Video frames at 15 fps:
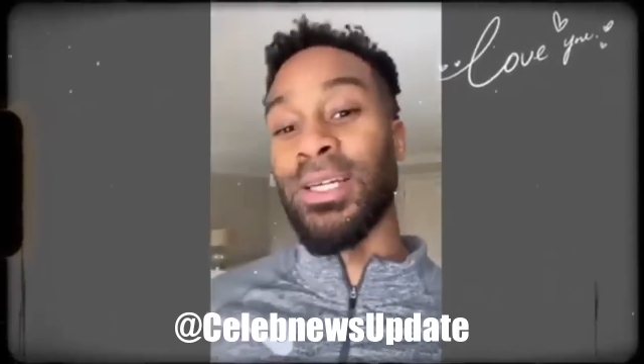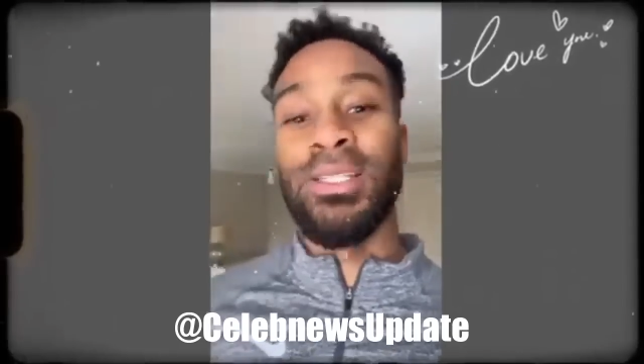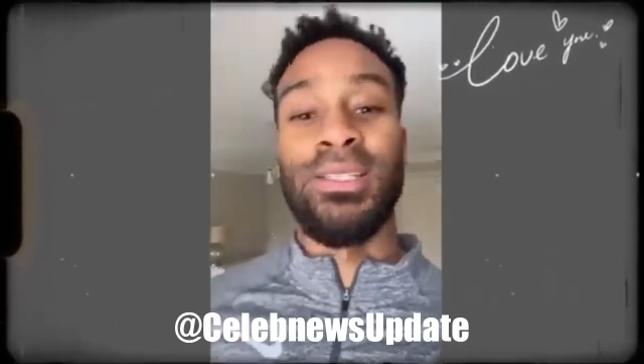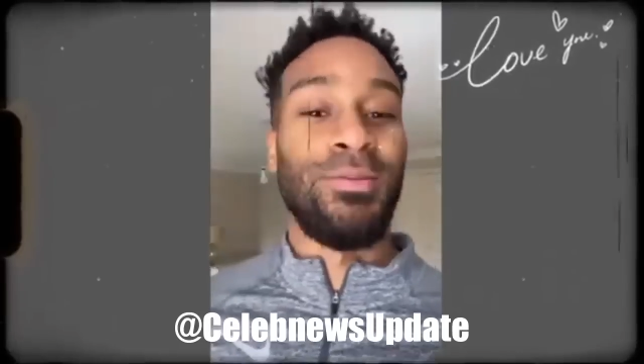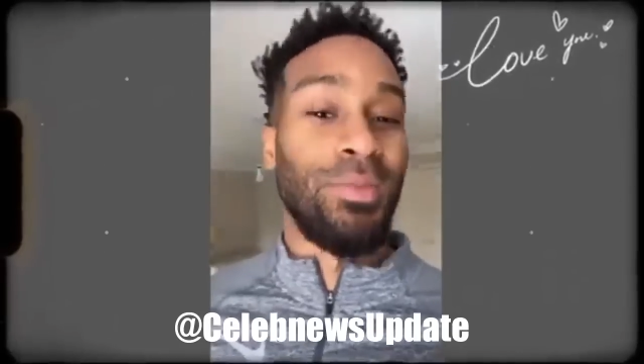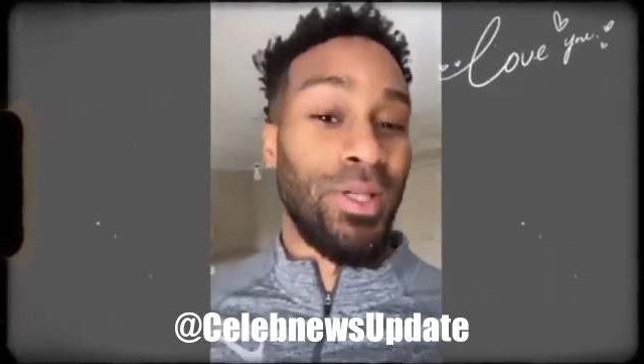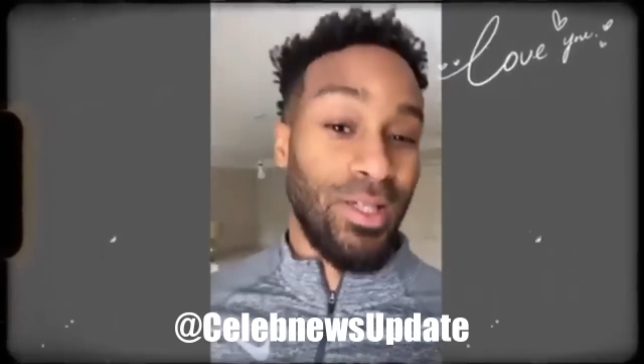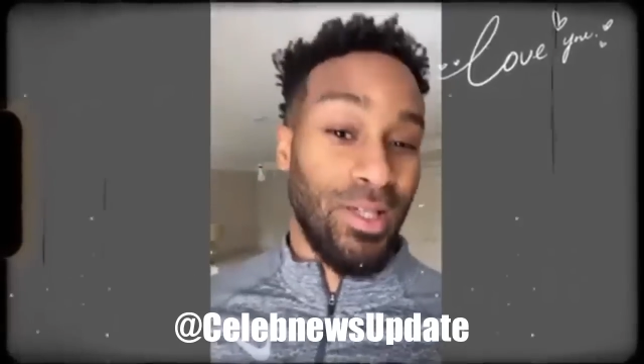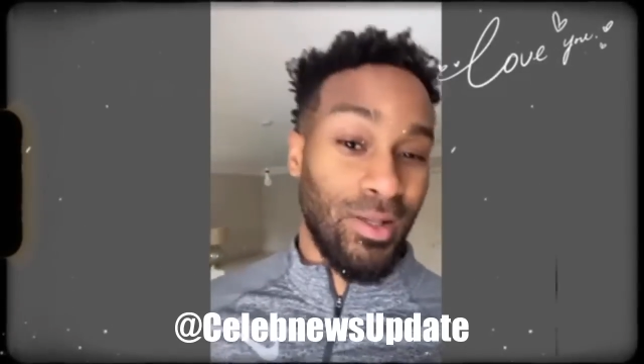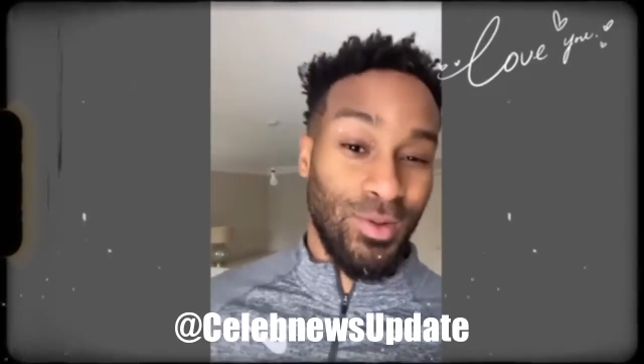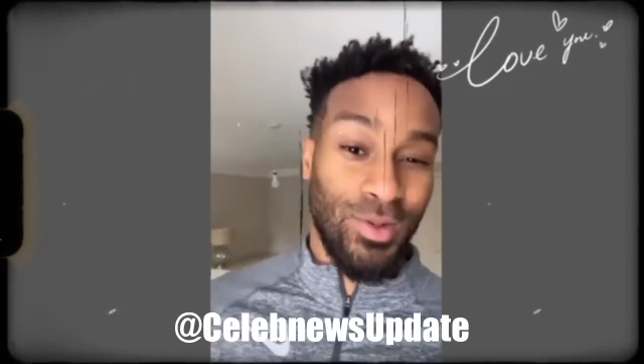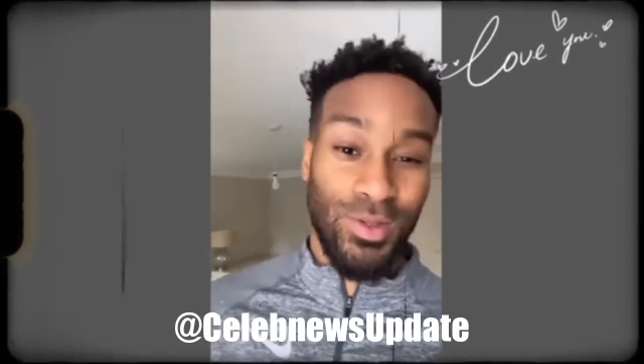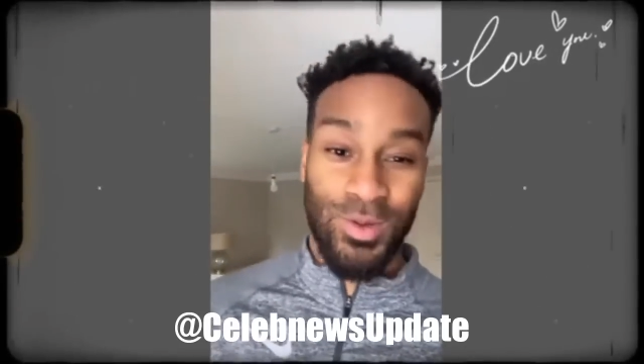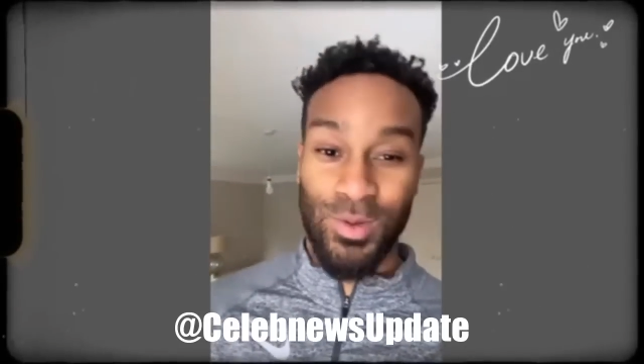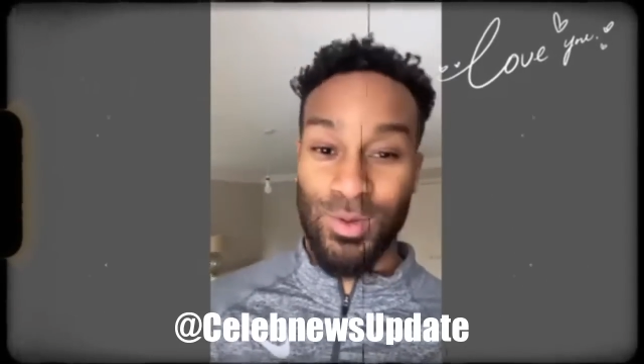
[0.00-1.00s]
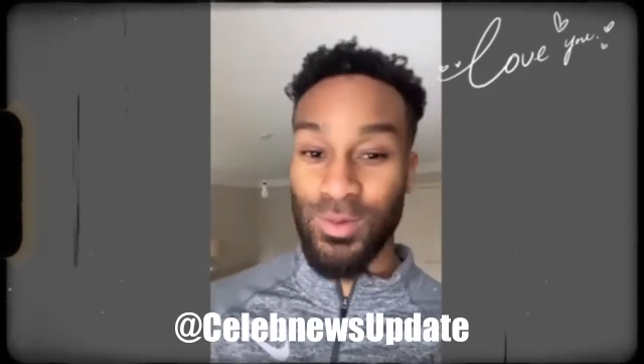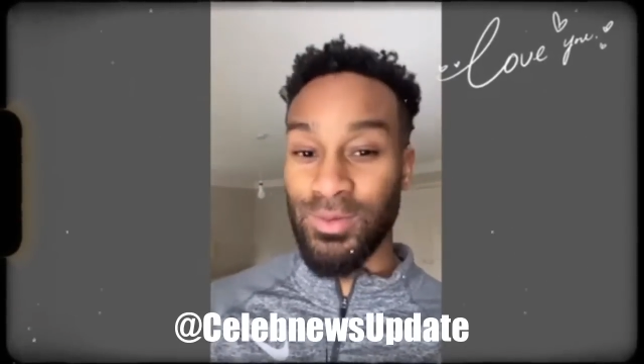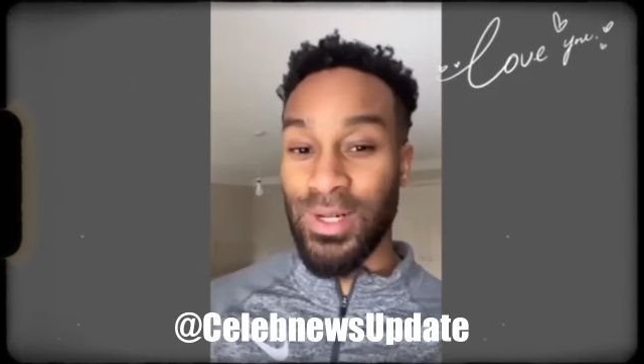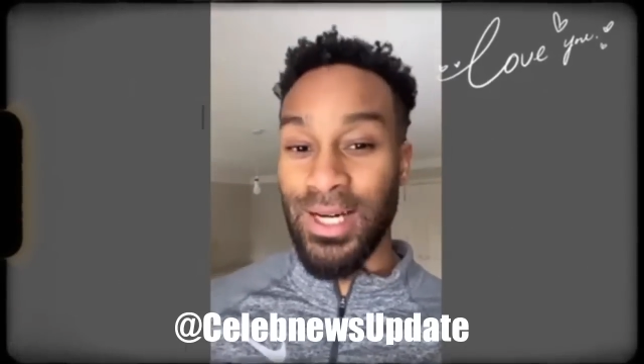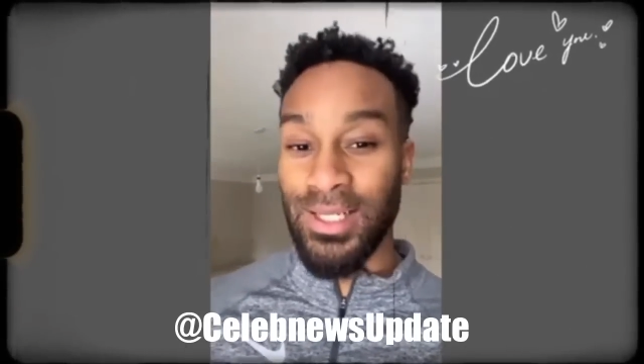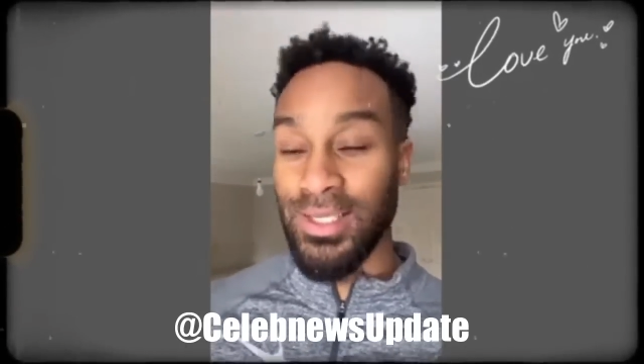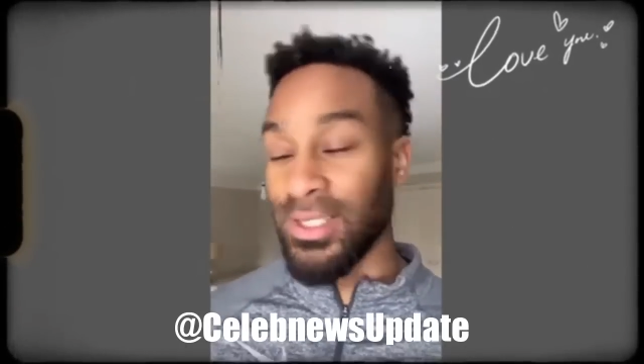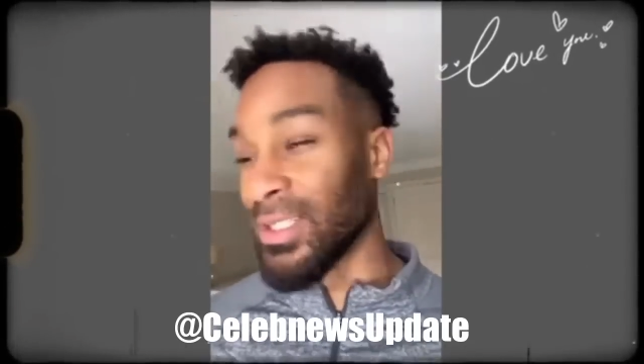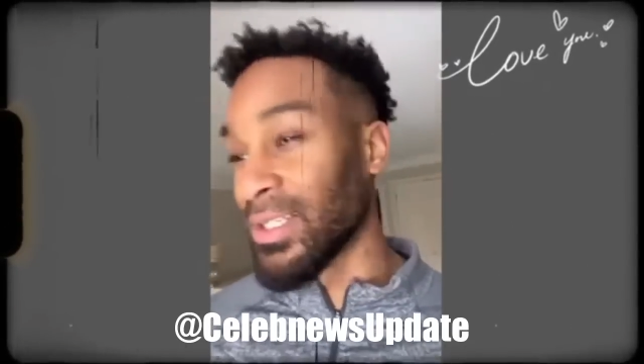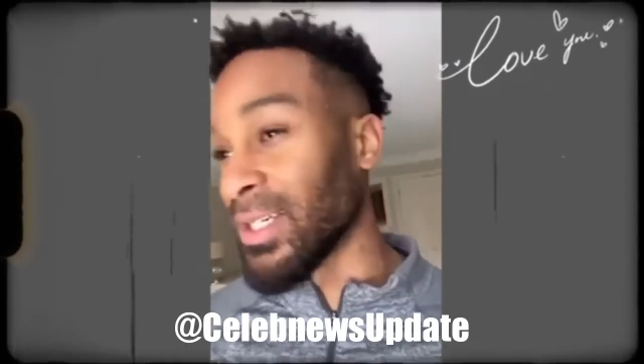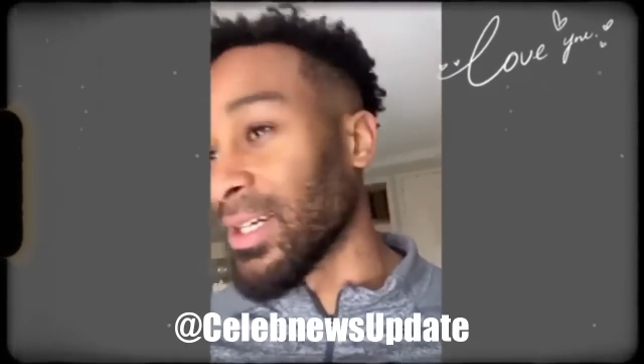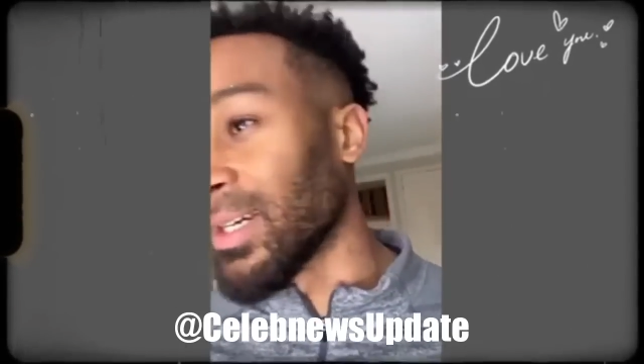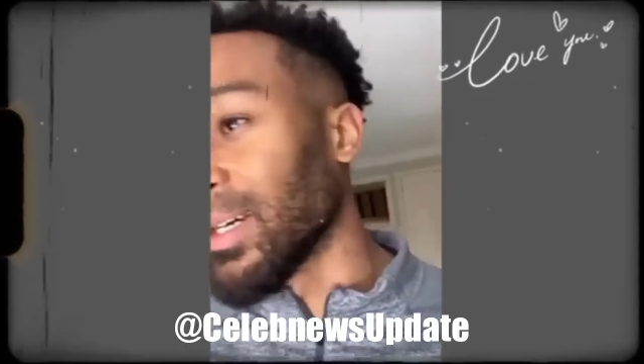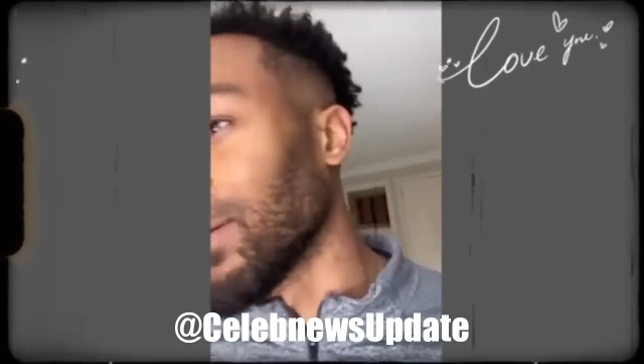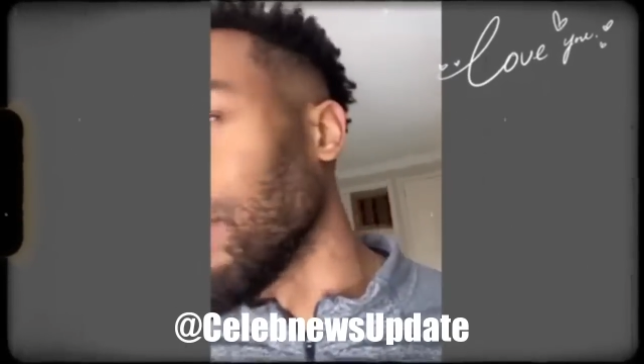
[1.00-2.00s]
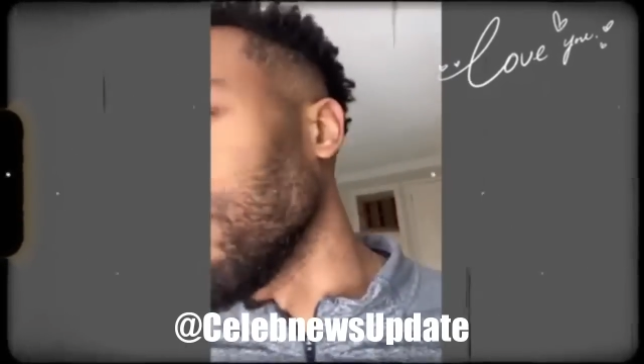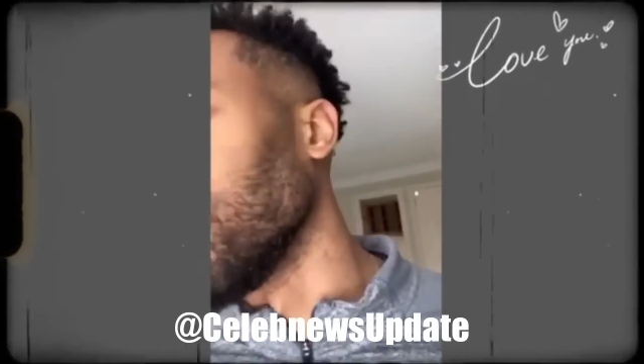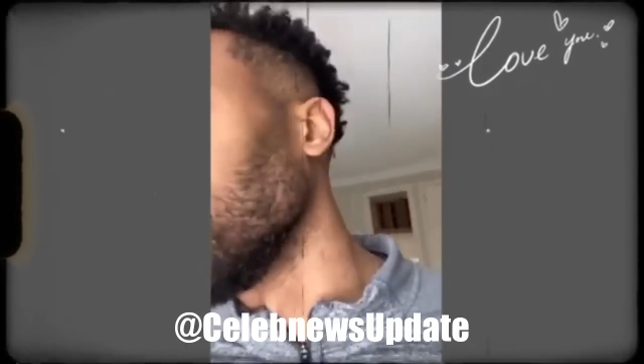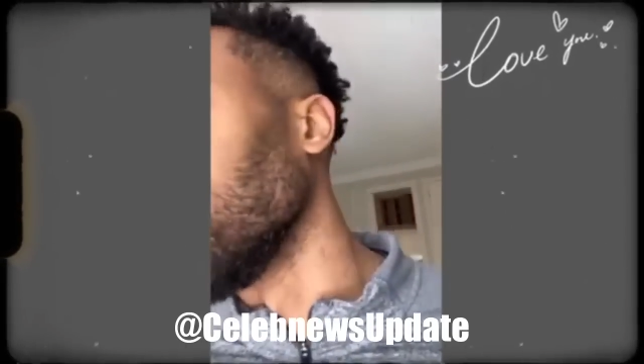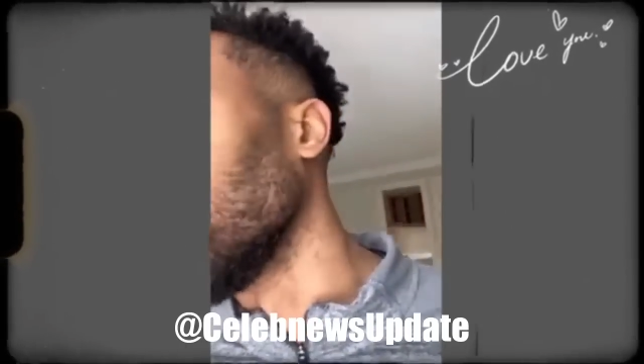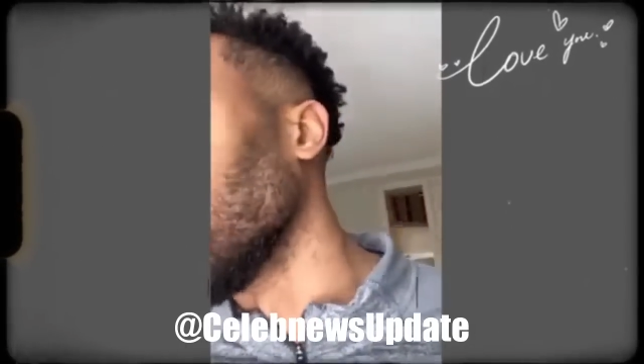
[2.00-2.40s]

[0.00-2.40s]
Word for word: it is. My nose is all red. Um,